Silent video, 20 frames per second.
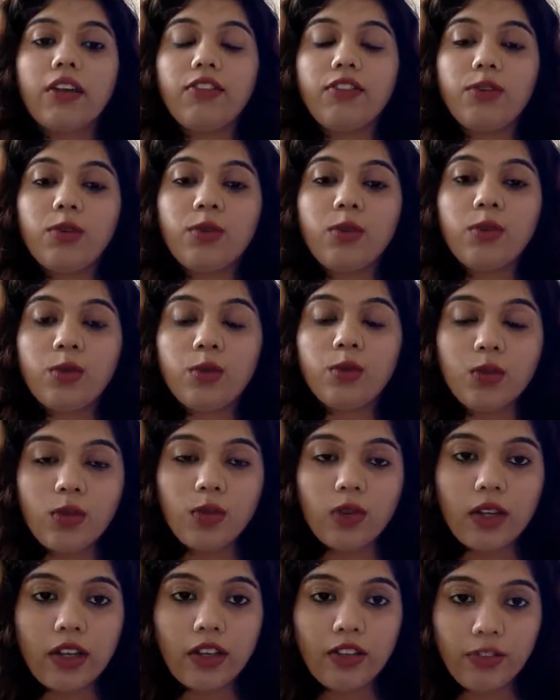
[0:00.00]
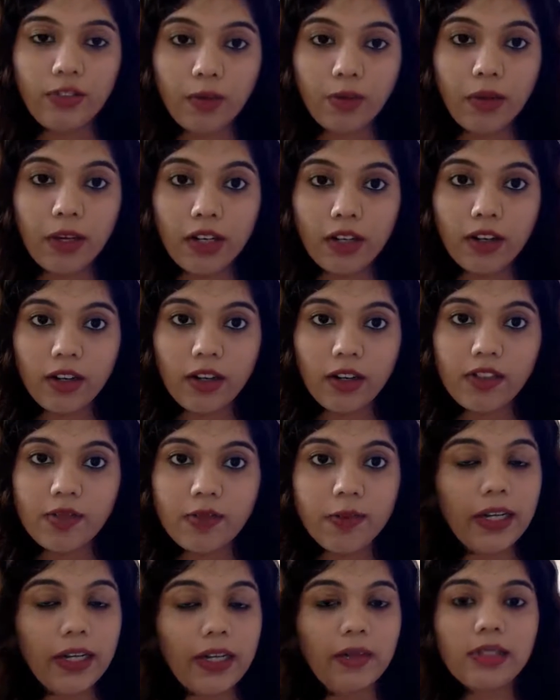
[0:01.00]
if you make a lot of
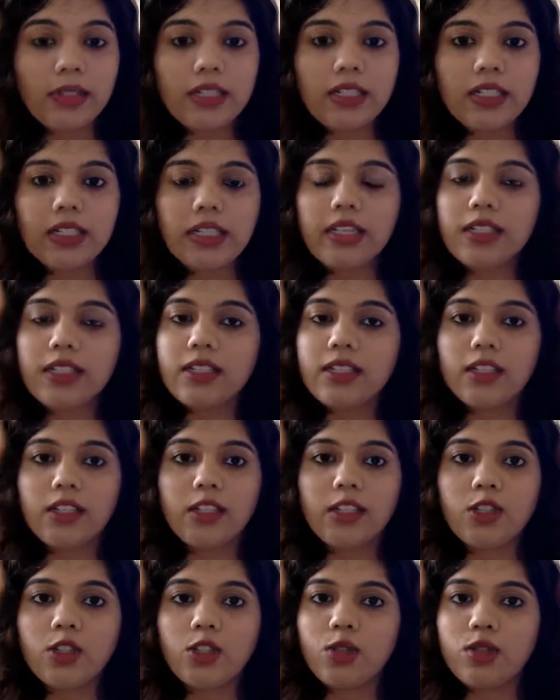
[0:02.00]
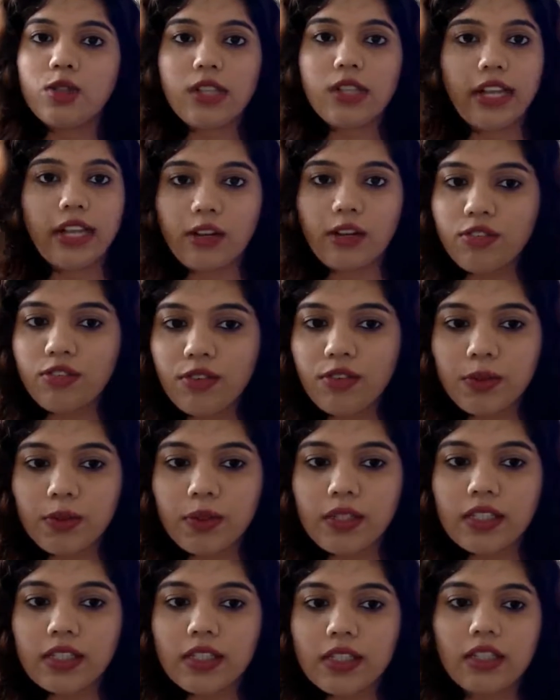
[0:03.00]
spelling mistakes, it shows lack of
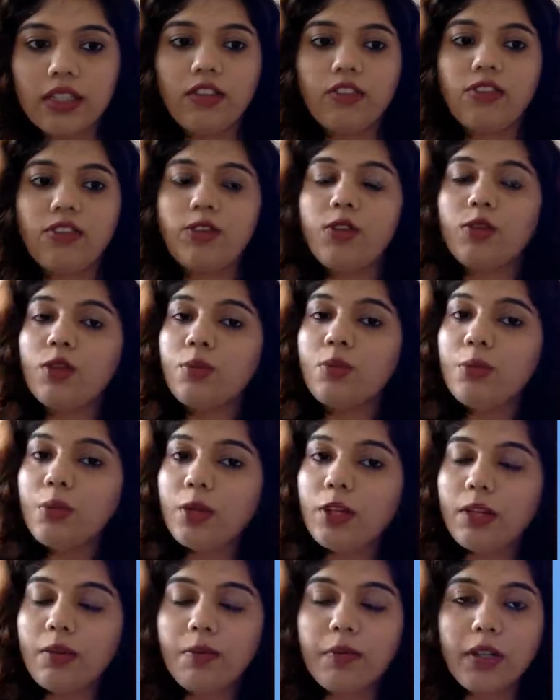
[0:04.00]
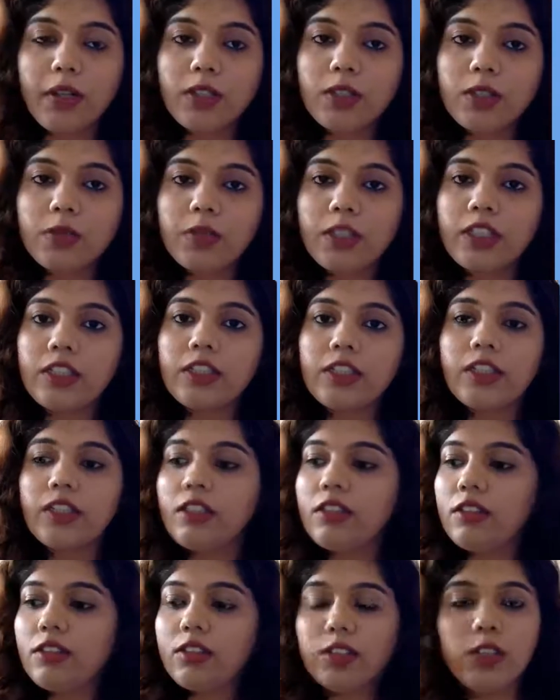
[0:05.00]
fluency. If you don't put in
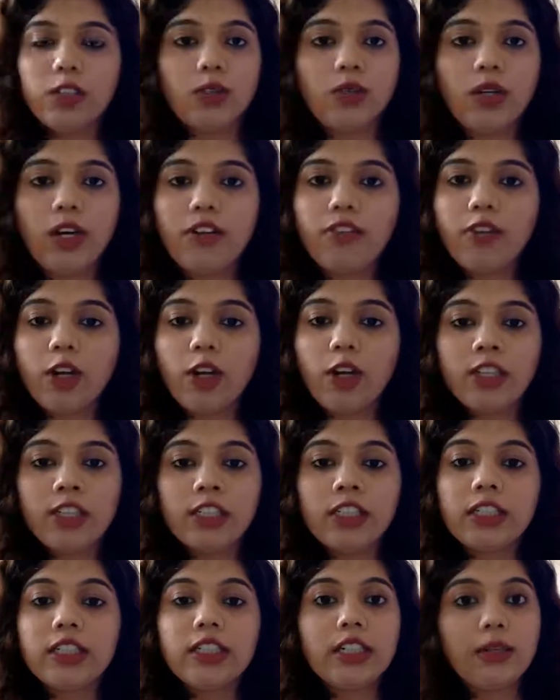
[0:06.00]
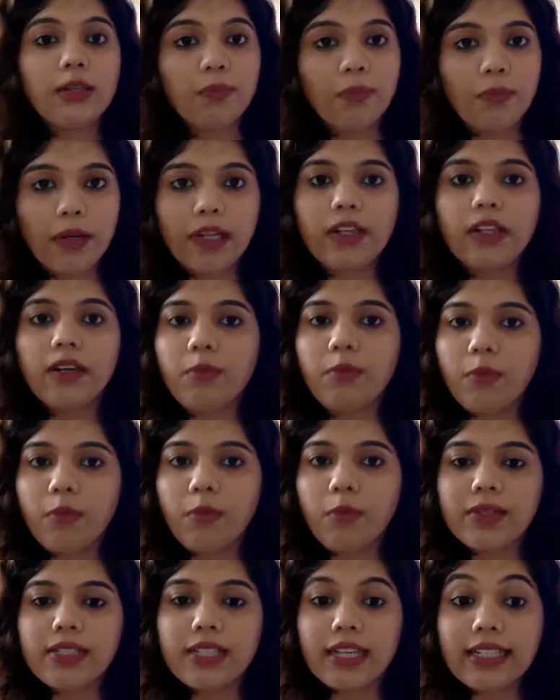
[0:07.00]
punctuation, you have not written complete and
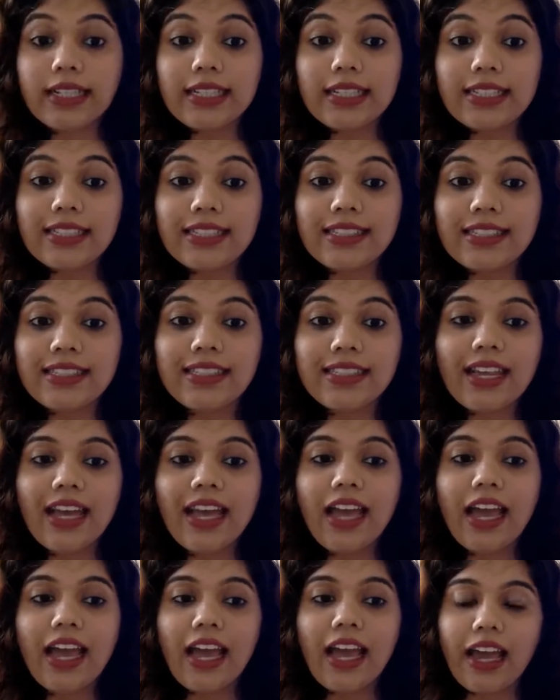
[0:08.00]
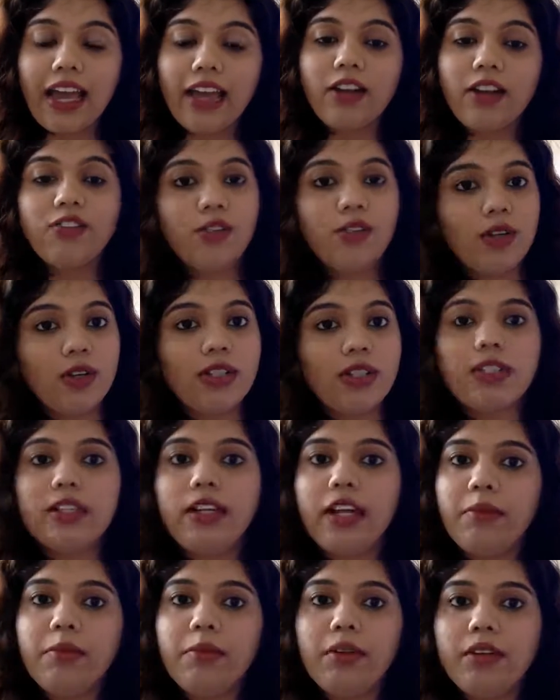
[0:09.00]
proper sentences. And of course,
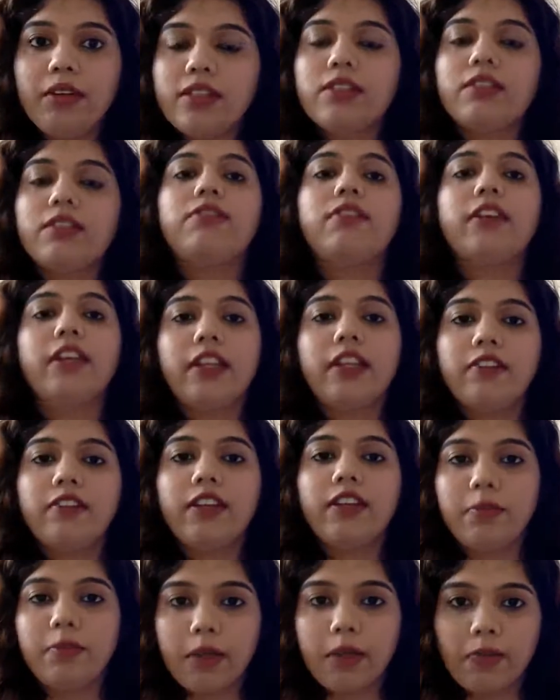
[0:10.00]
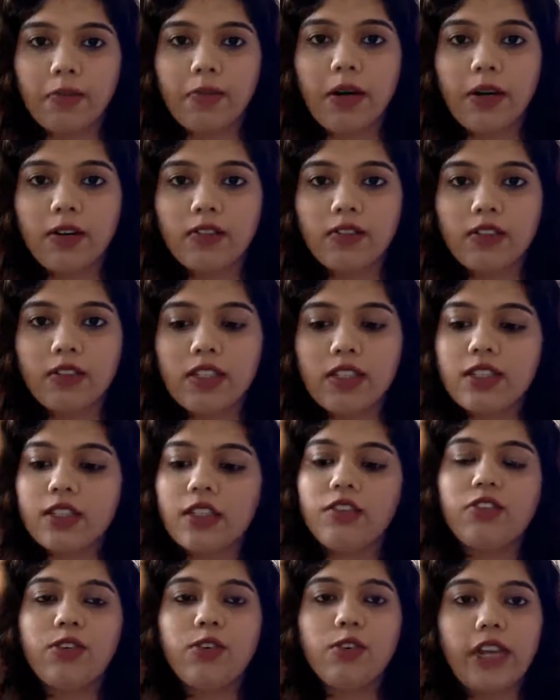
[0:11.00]
grammar is a very, very big part of this.
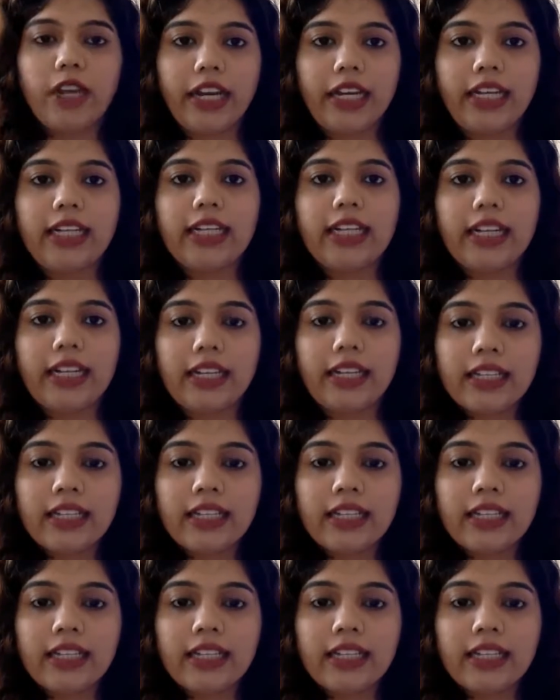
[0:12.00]
If you write